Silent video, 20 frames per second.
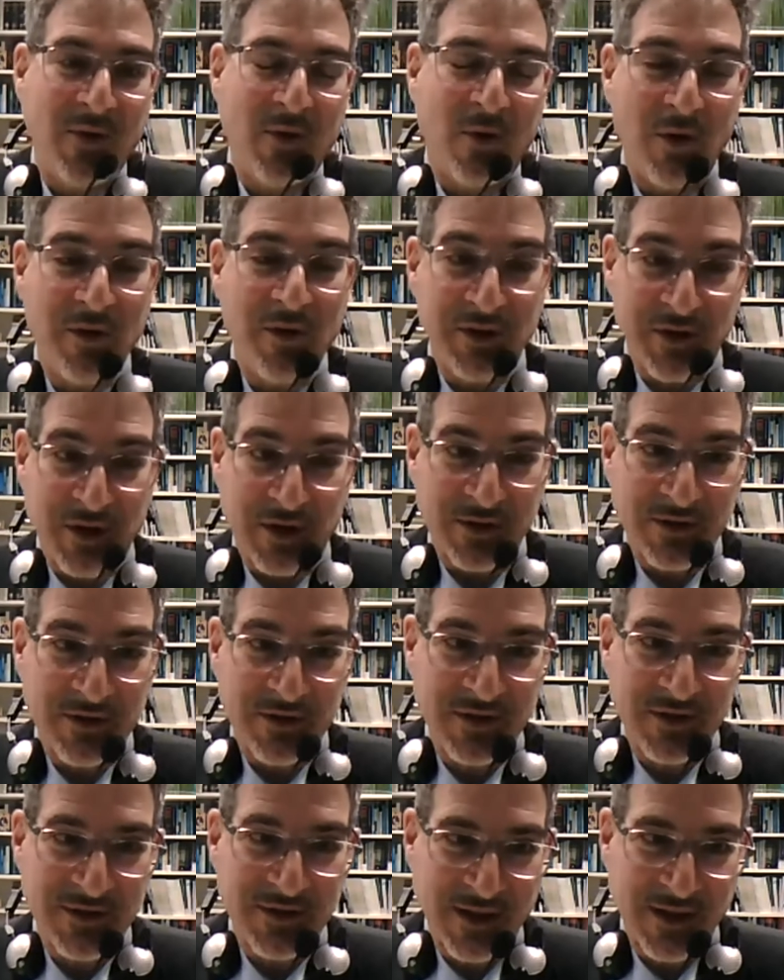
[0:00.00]

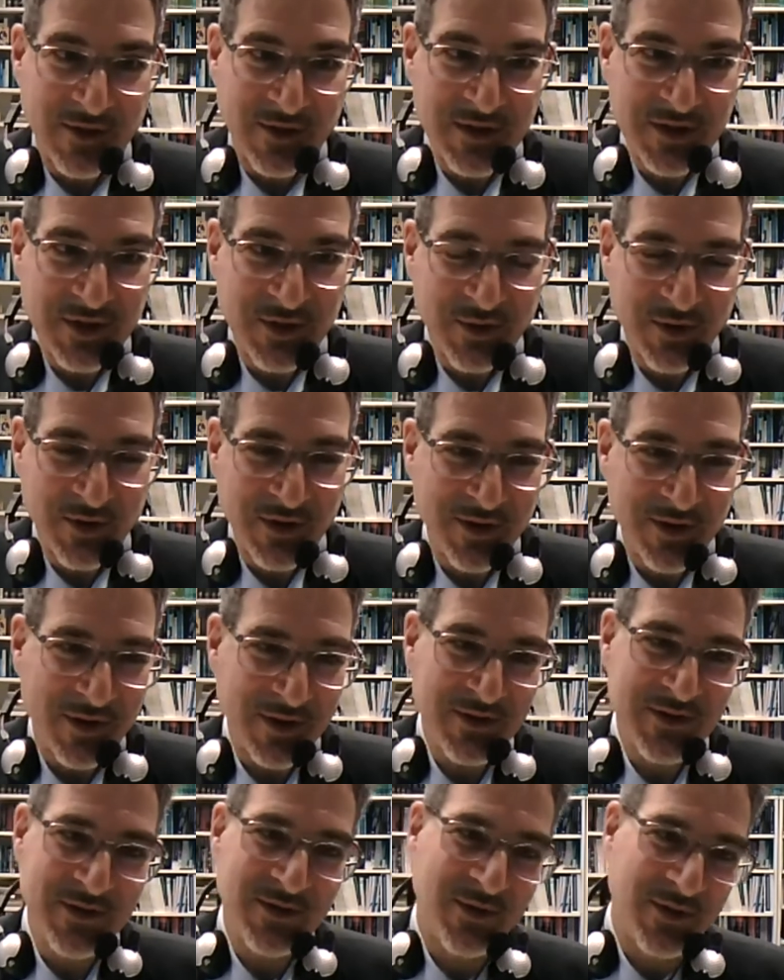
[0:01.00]
Orthodox, Christian
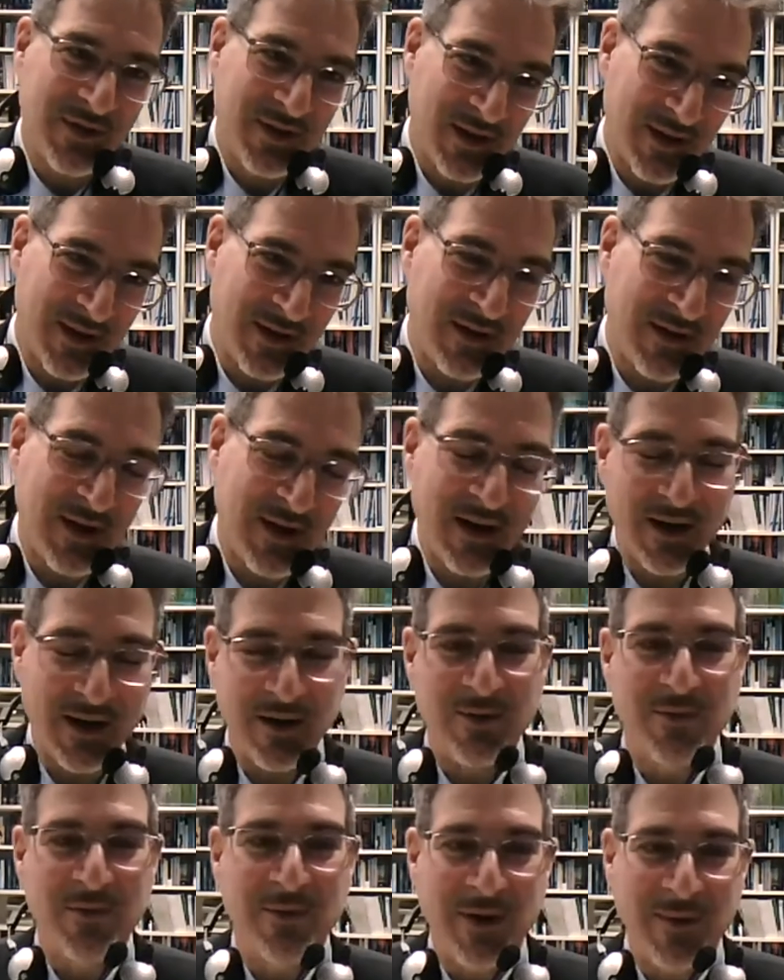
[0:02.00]
Orthodox, or they're
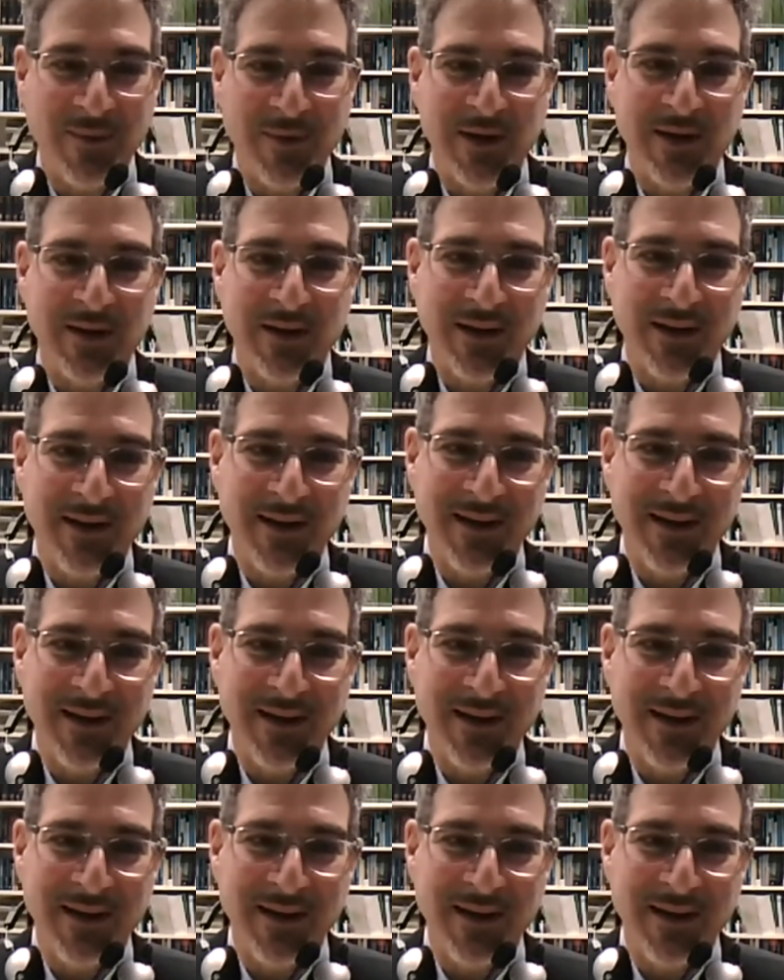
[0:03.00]
Roman